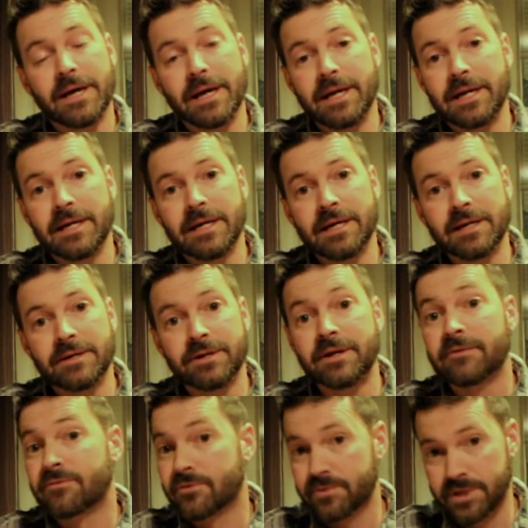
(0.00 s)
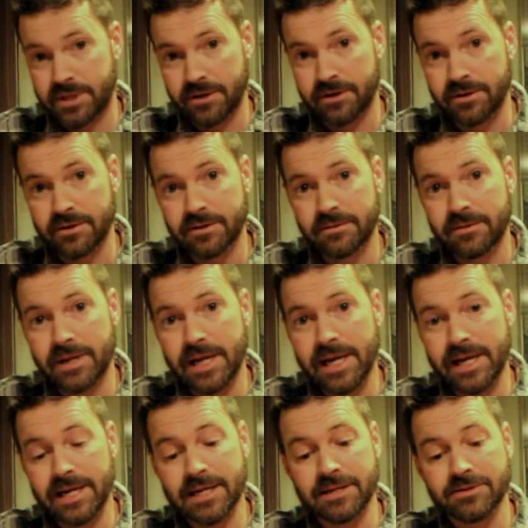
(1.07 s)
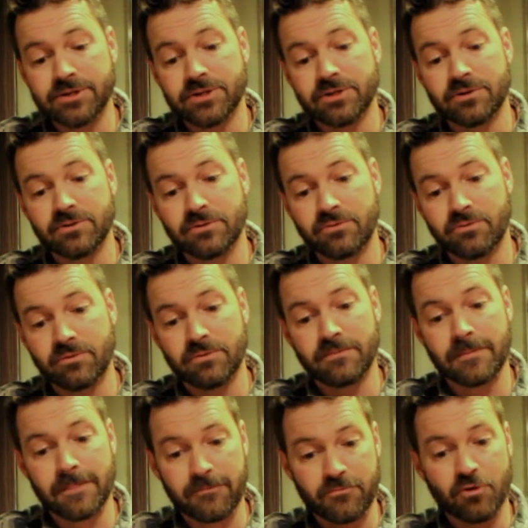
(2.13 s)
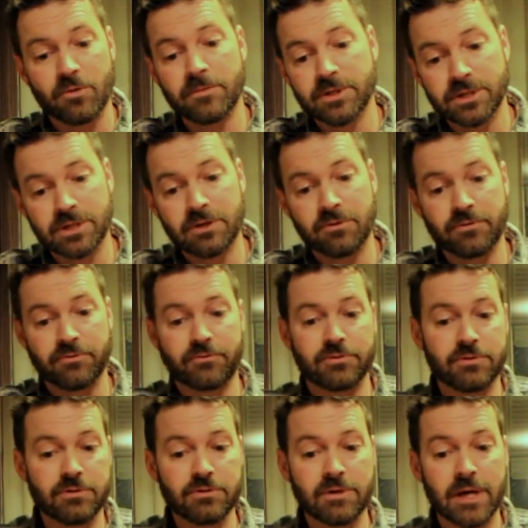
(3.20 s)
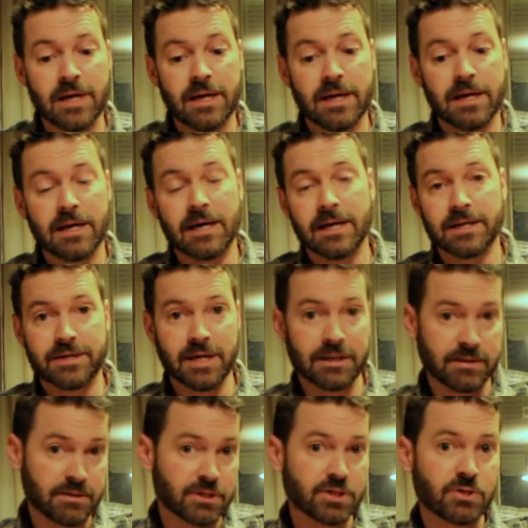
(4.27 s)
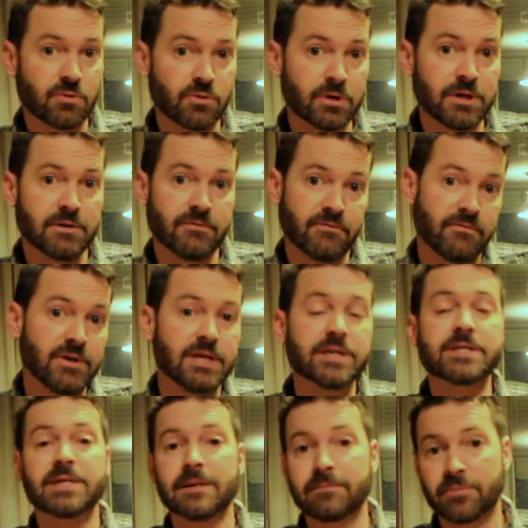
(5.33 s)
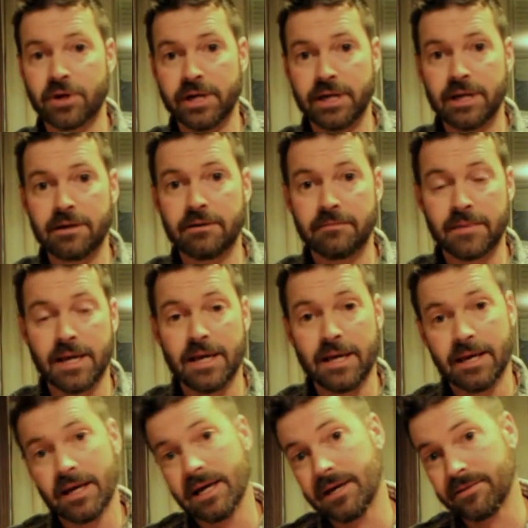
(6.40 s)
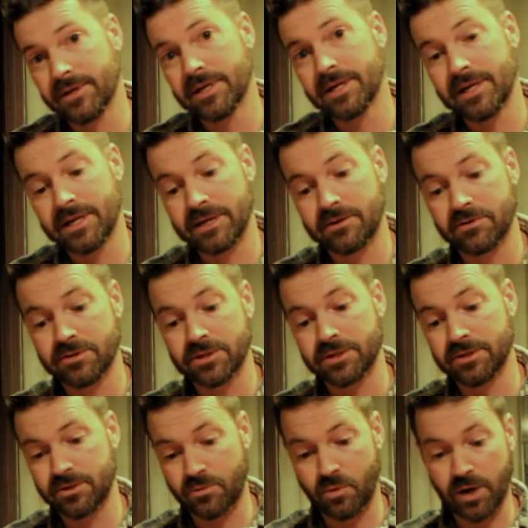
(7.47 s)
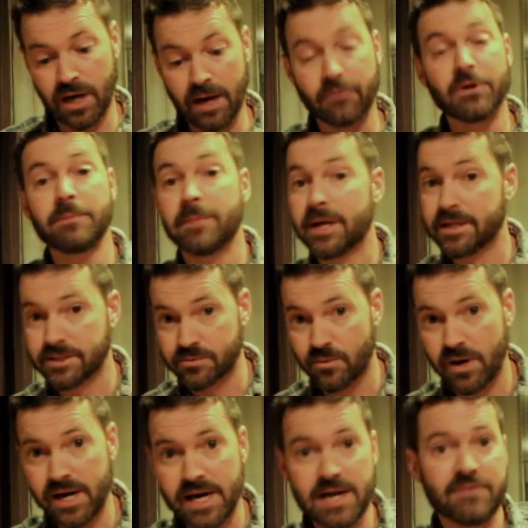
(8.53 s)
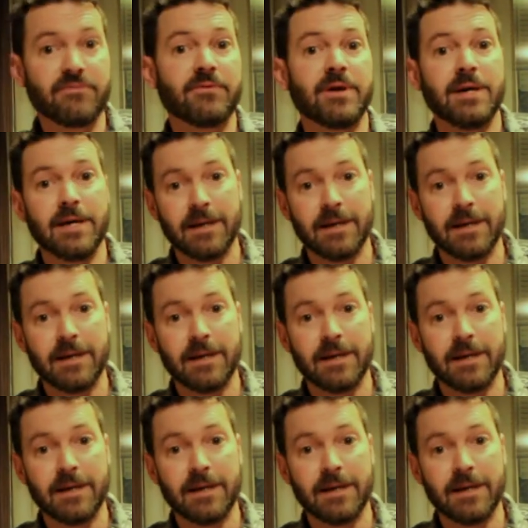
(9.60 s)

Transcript: and never returned. And so Roman's going through telling the story of his upbringing, and then he goes into where how he met his wife,